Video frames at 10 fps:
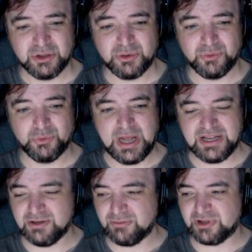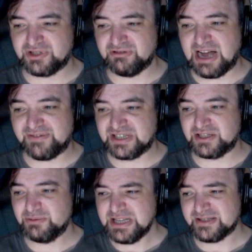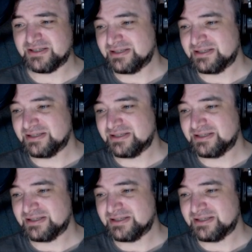When you want to have something to eat.